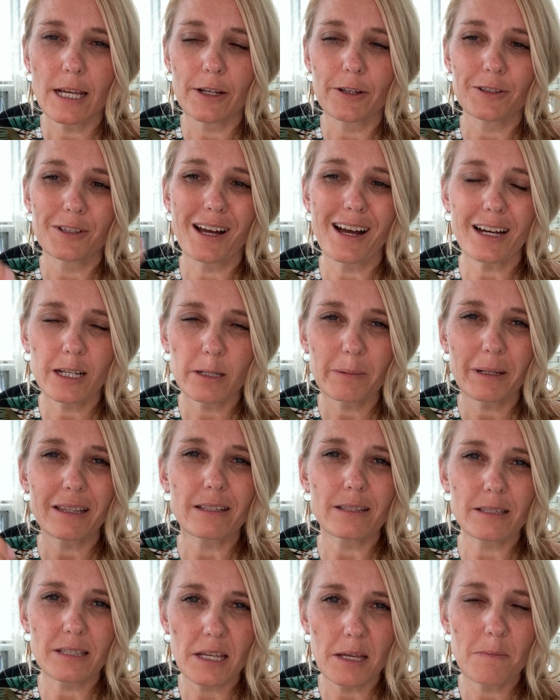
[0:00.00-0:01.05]
and you're talking about the
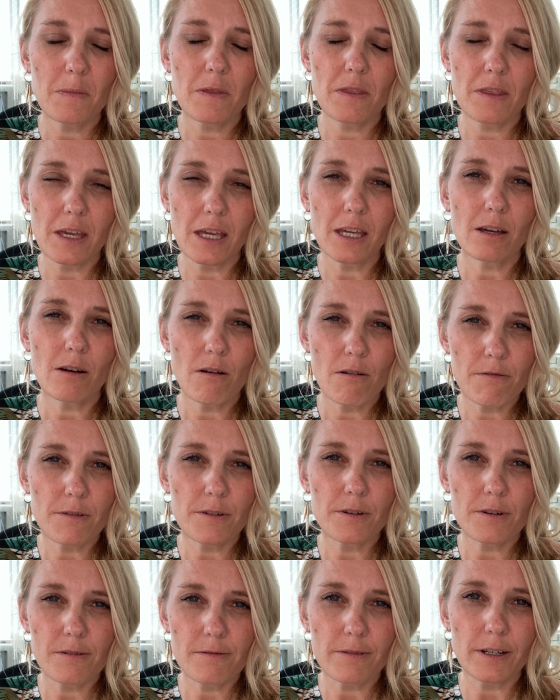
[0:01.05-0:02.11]
same thing over
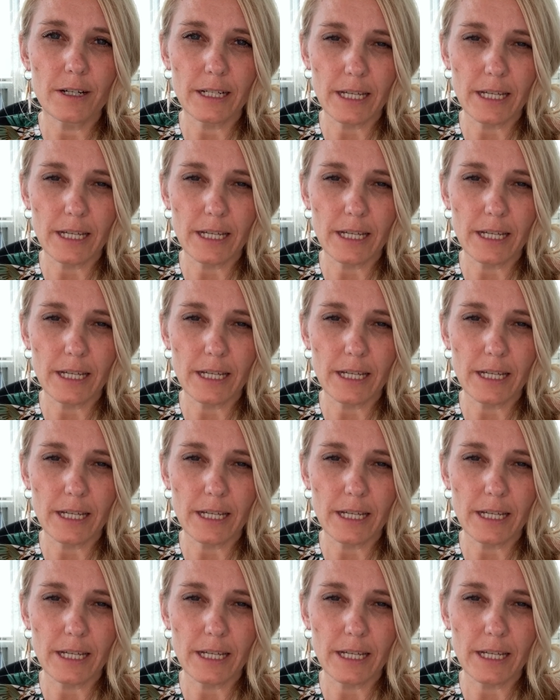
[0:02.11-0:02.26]
and over